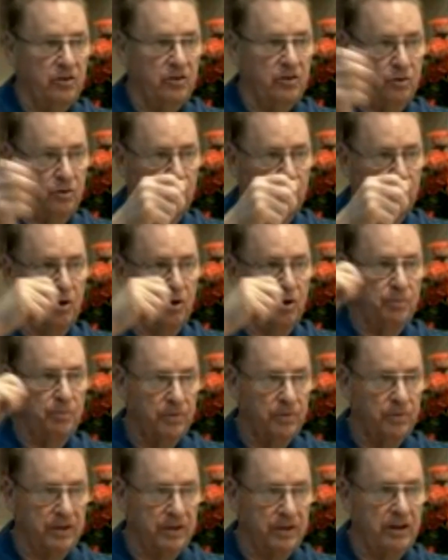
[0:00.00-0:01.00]
Your rope,
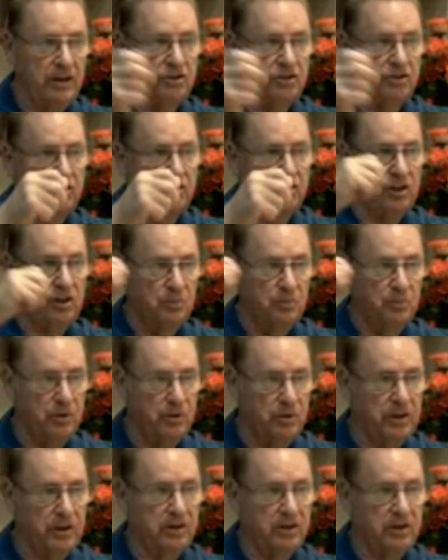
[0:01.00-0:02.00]
the energy that you're
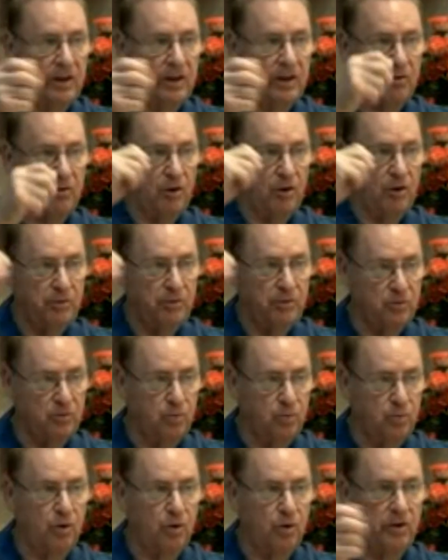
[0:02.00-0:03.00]
putting into that rope is
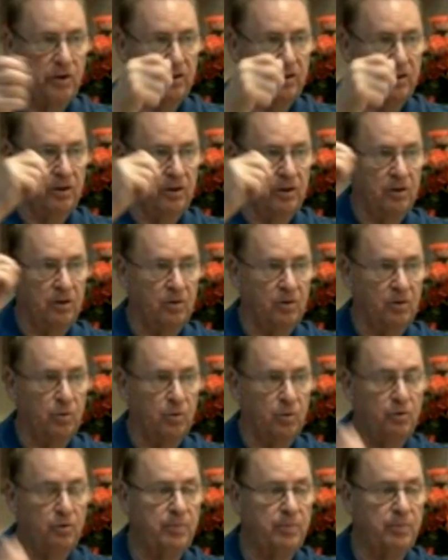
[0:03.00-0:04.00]
whirling the
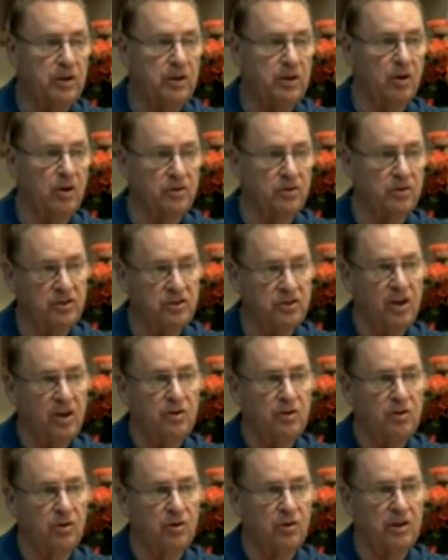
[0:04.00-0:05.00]
wood because
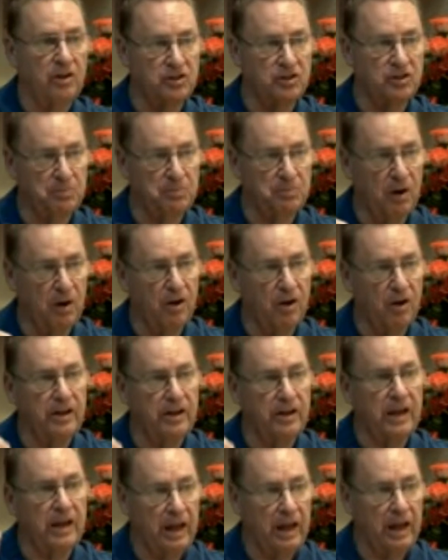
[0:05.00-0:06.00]
you're
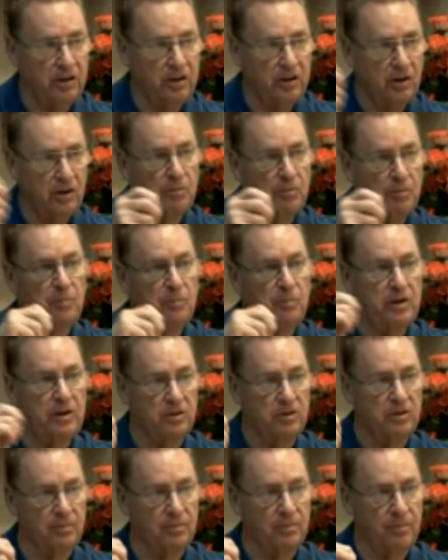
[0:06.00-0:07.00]
supplying angular
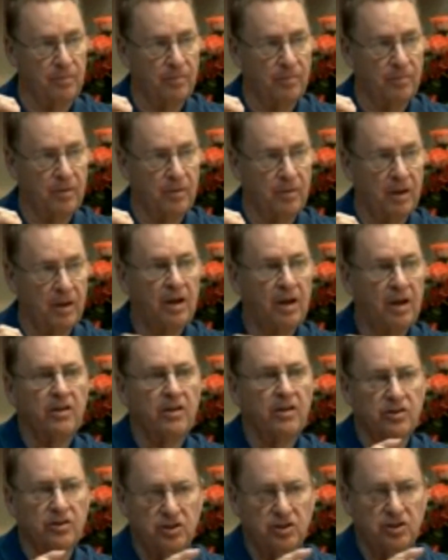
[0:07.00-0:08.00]
momentum.
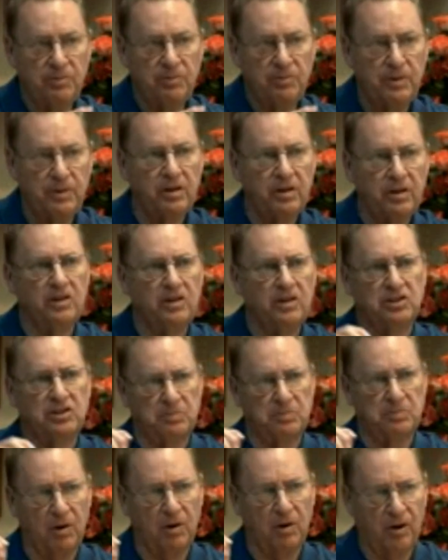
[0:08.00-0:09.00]
The ZPE is
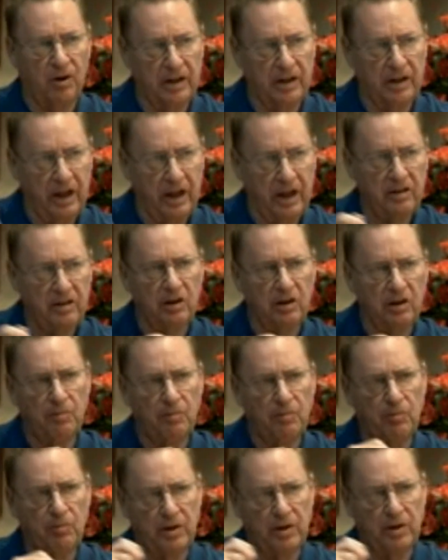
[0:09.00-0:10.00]
supplying angular
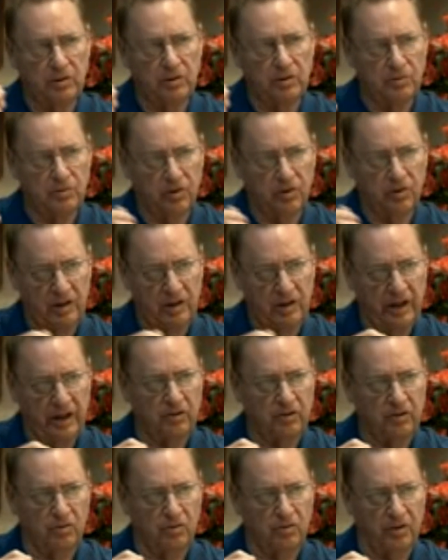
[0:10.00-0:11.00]
momentum to the
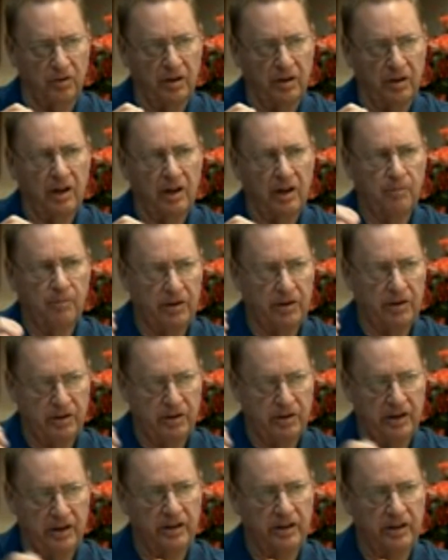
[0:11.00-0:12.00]
electron and
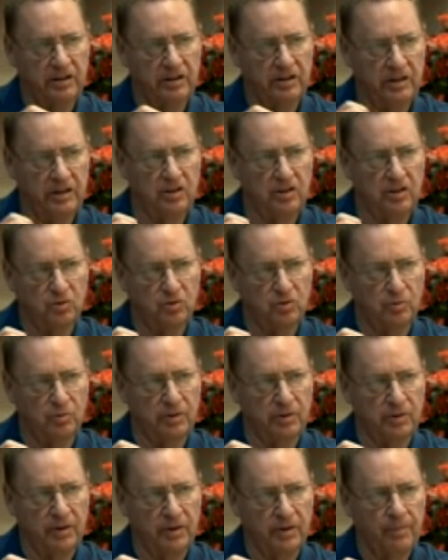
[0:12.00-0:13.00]
maintaining it in its
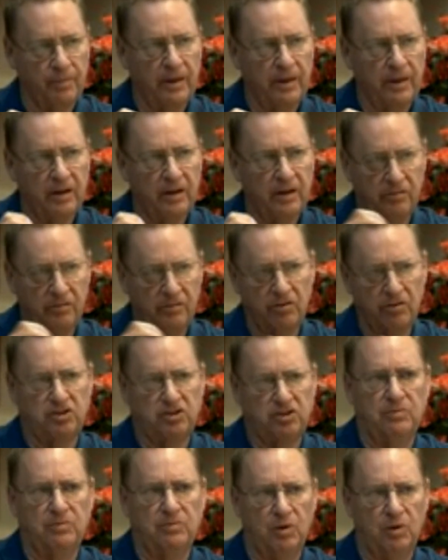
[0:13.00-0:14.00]
orbit in a very
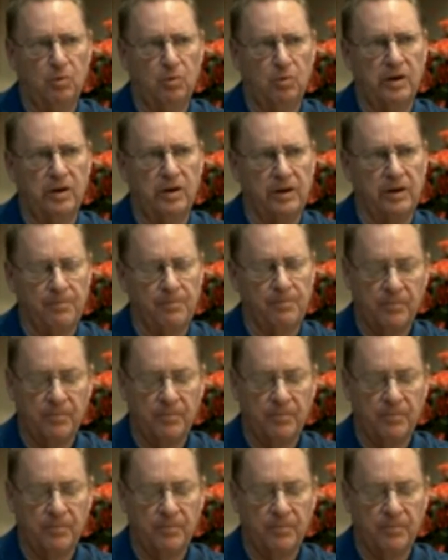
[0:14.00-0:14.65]
similar way.